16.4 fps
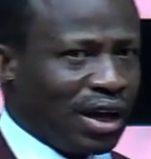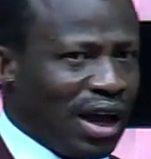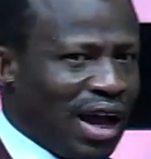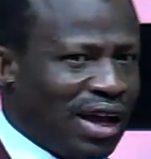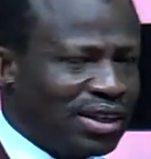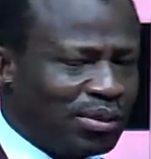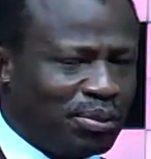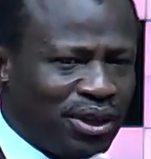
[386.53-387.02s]

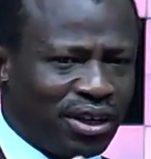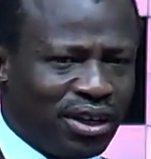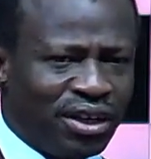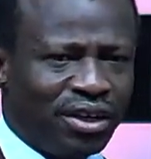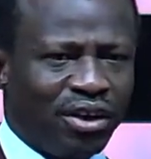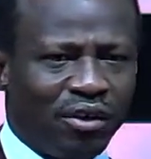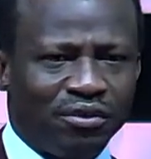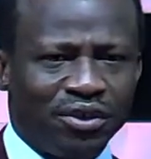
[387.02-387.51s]
At the
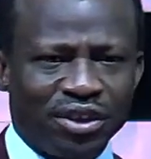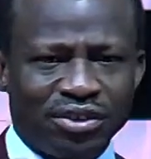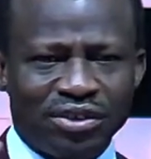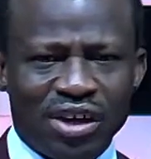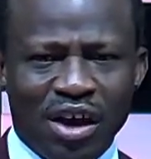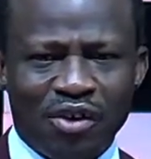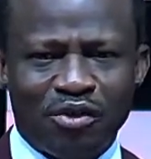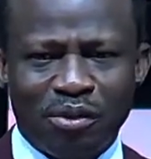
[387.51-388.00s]
beginning of this
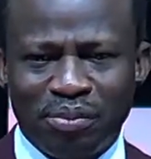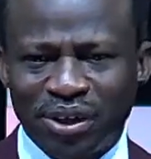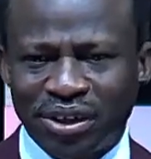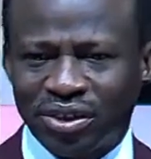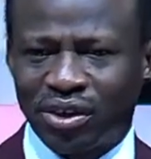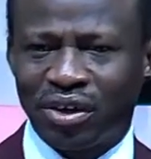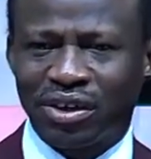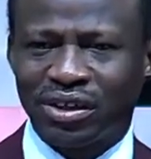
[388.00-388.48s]
year, we've been
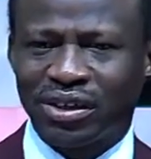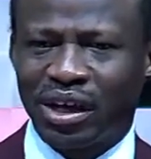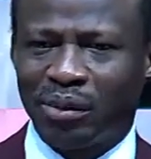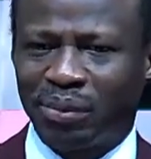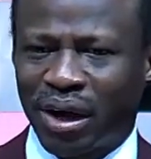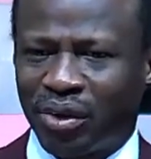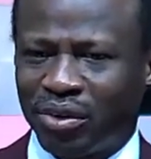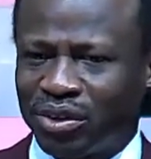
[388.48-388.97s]
talking
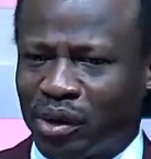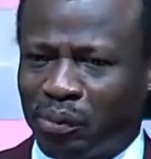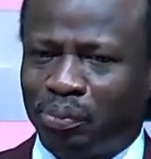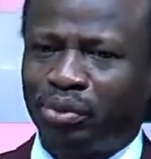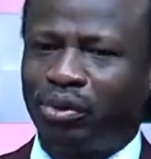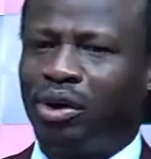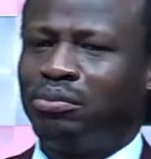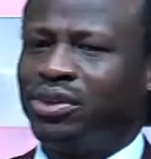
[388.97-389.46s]
about the
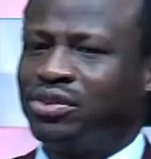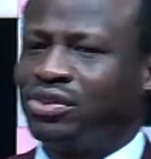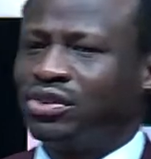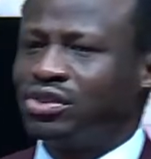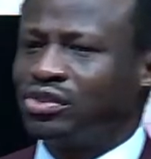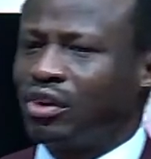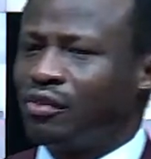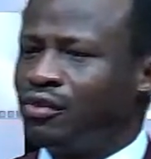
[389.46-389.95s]

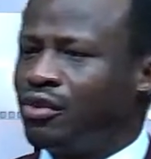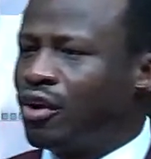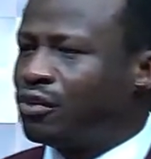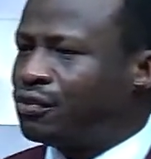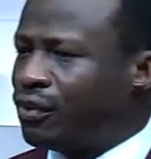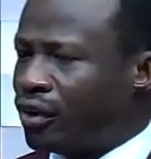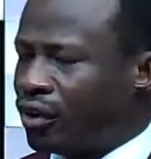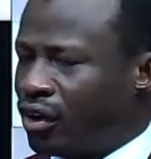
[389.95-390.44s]
promises of God
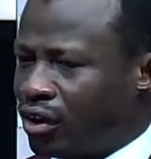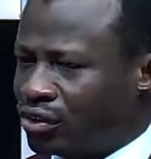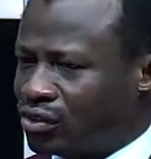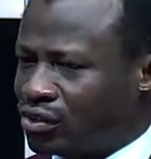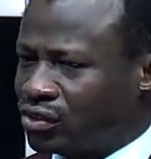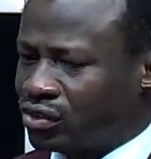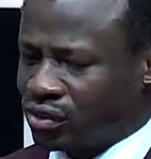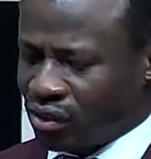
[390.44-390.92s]
for
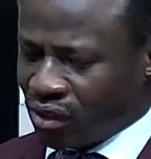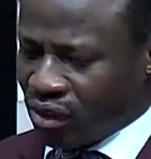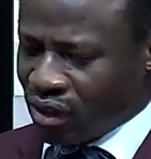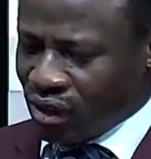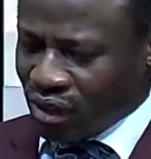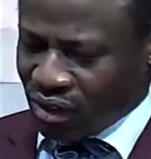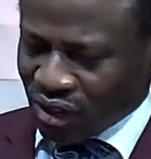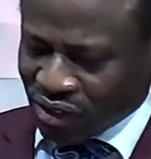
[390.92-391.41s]
us.
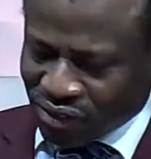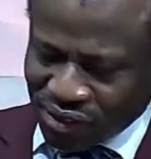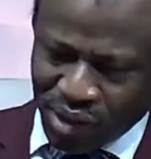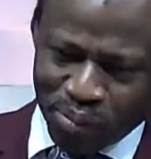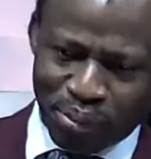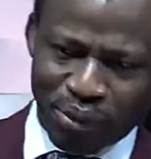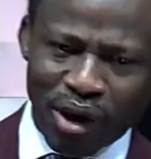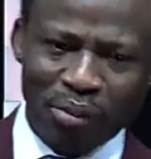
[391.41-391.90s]
The
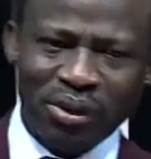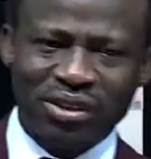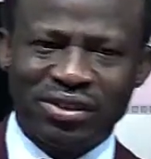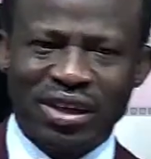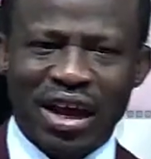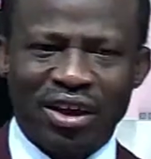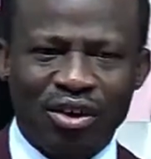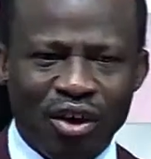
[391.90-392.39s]
same promise
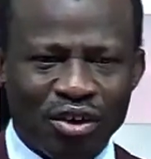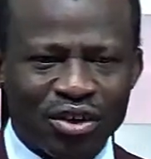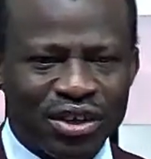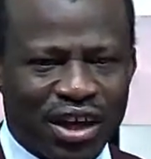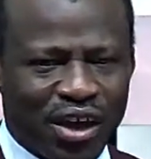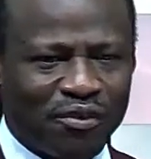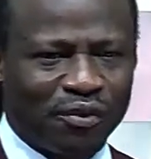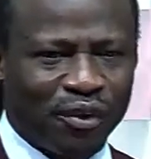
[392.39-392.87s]
that God
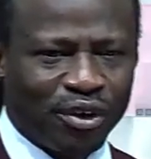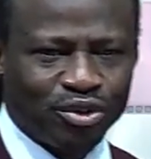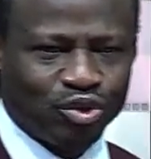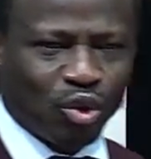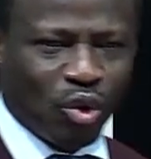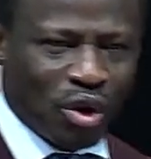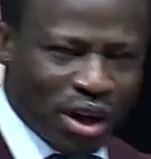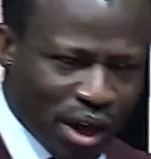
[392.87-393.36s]
gave
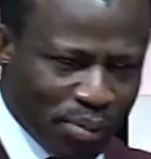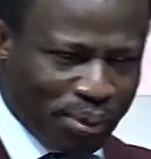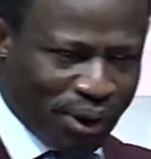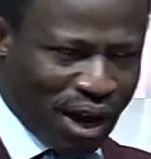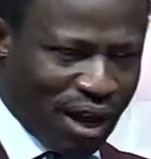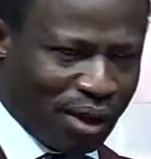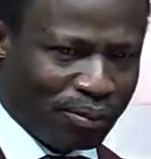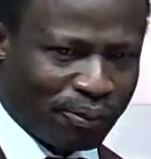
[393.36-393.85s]
unto
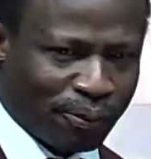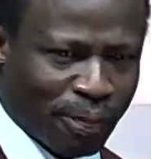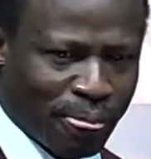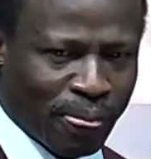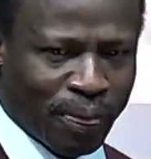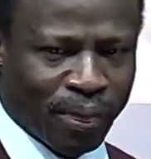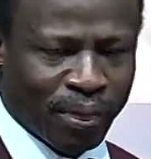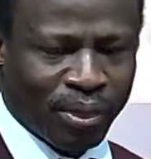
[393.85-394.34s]
Abraham.
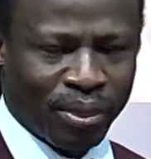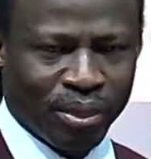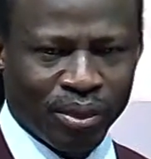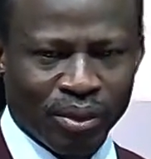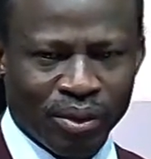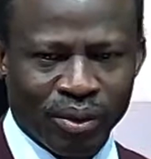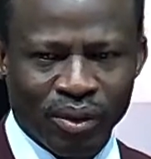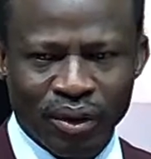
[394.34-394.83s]

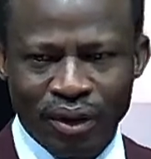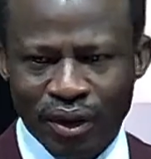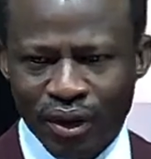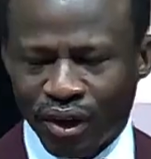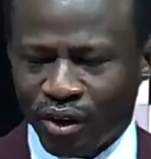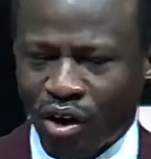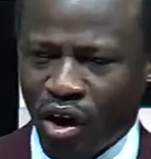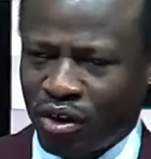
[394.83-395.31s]

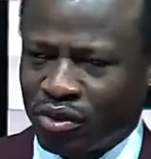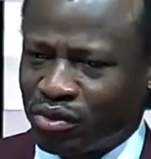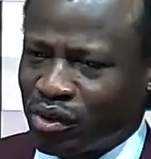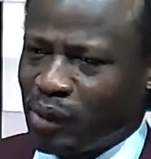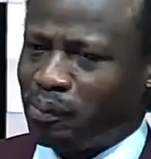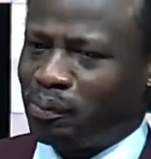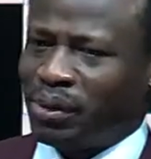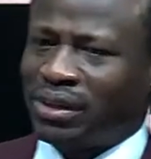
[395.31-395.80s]
God
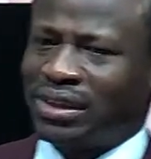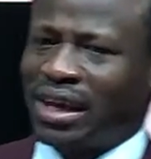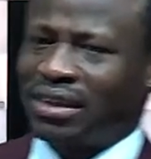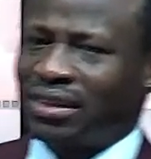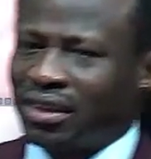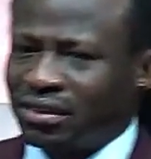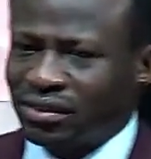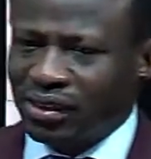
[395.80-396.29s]
repeated
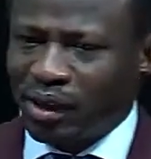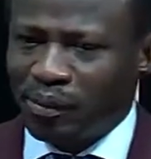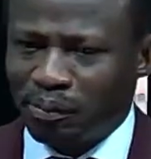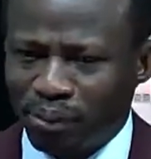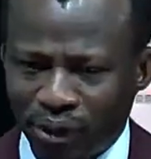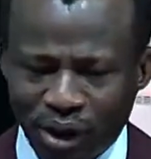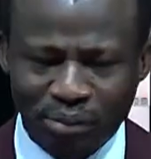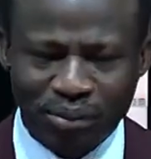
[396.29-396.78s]
the same
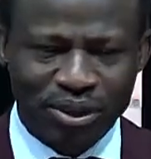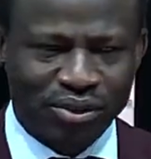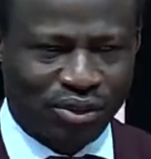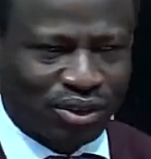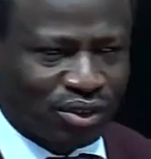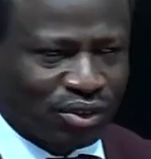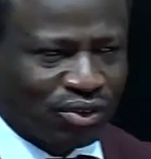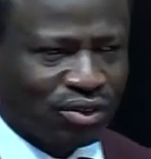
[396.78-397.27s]

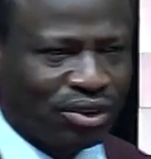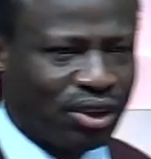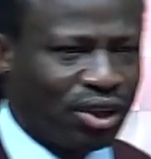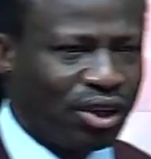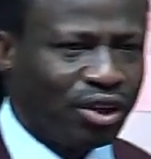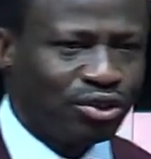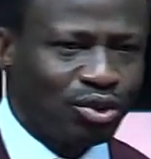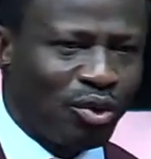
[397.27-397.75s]
promises
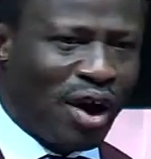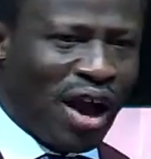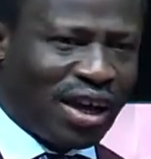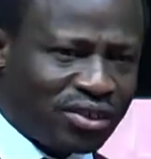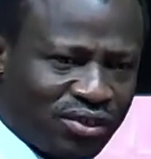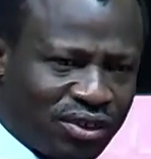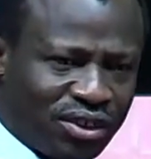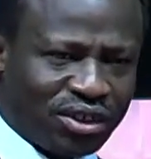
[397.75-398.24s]
to
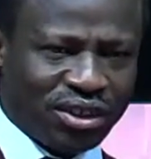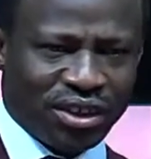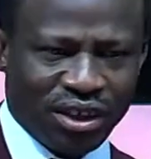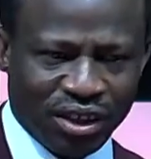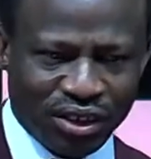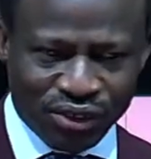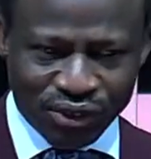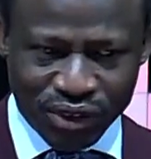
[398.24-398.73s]
Isaac,
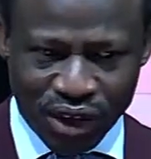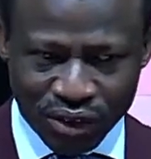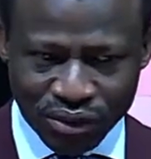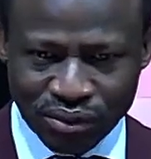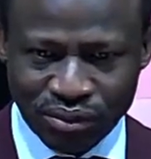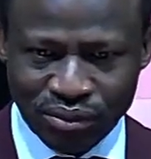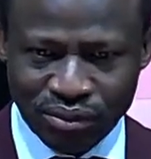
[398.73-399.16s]
his son,